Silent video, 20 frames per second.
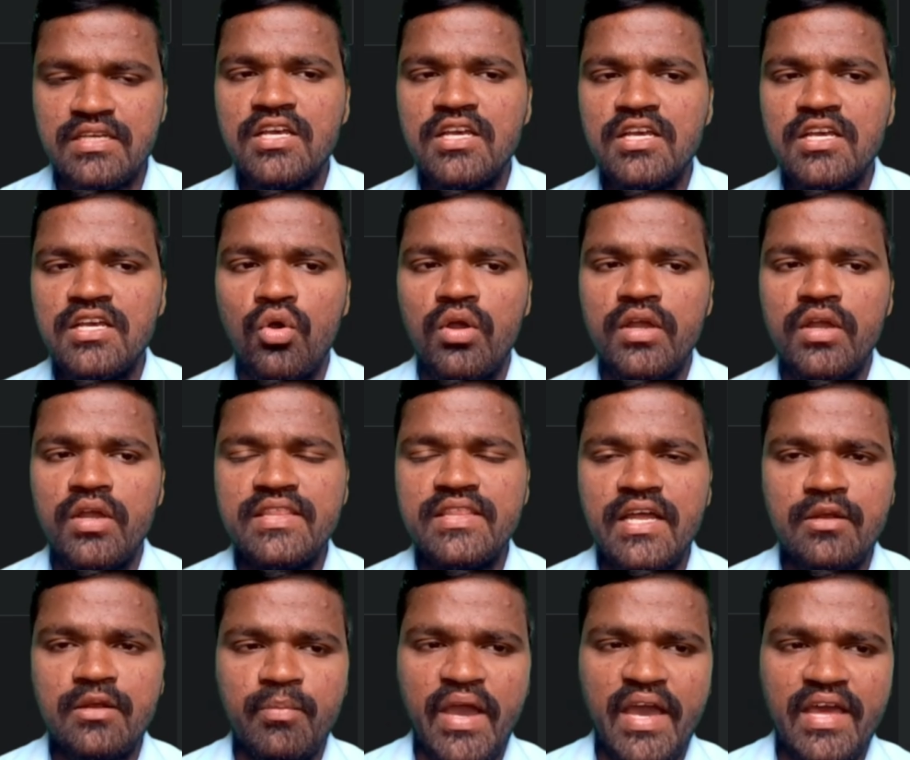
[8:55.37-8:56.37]
So in
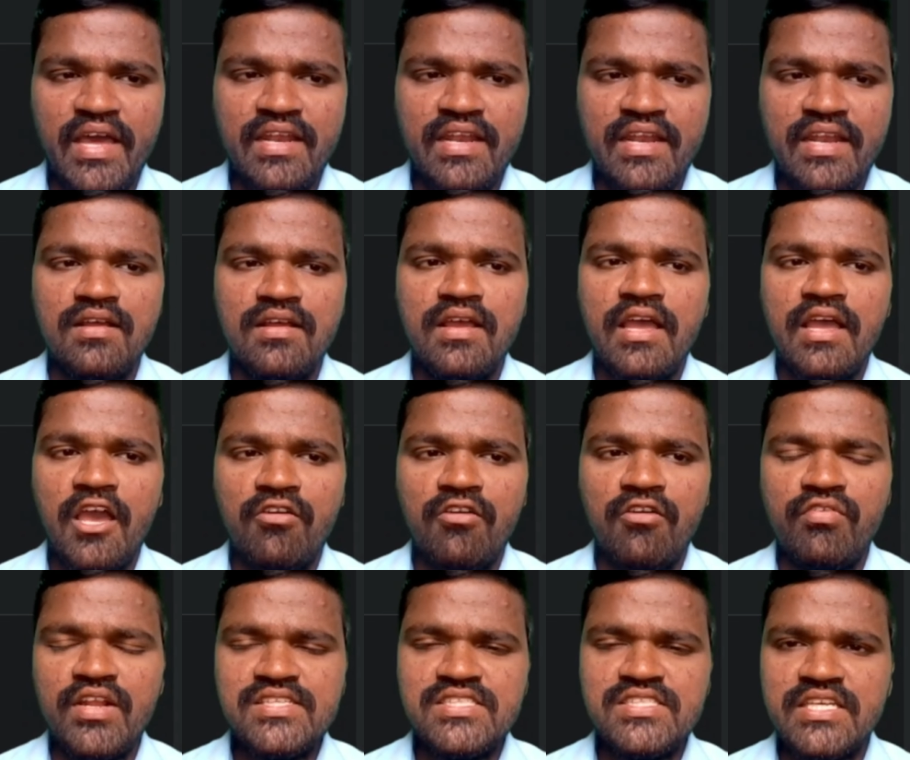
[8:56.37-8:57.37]
that manner,
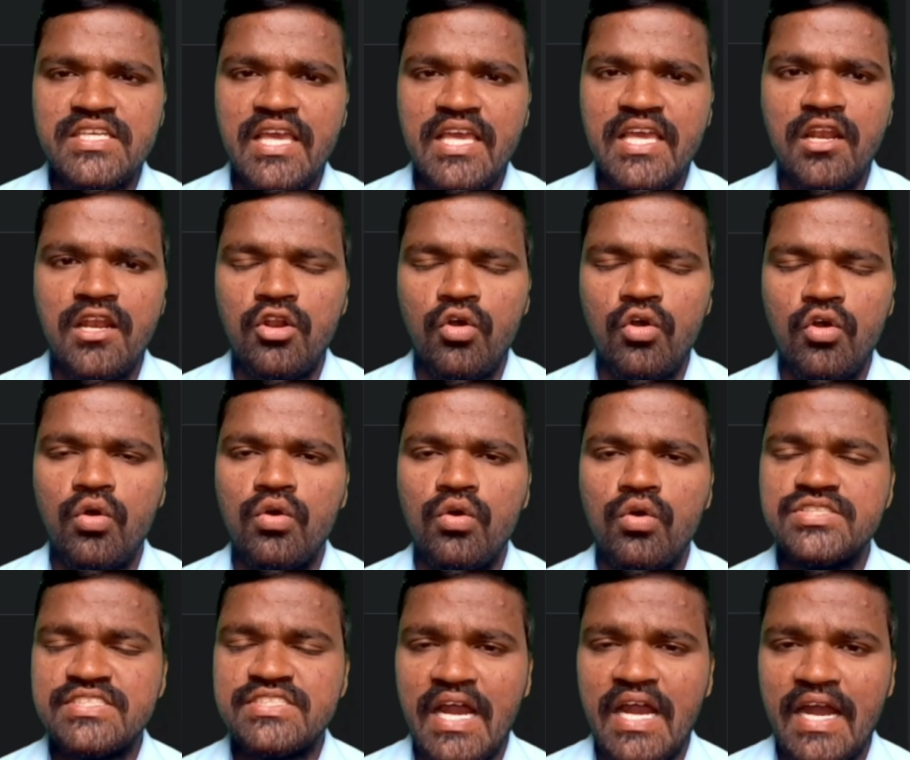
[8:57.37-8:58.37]
every single row
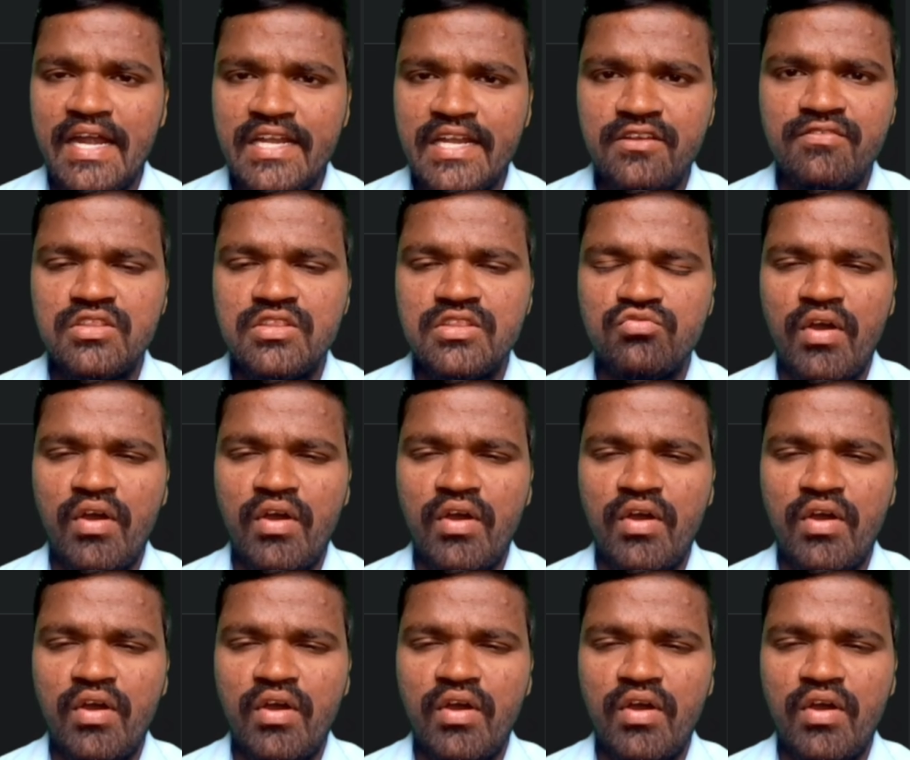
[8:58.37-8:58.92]
starting with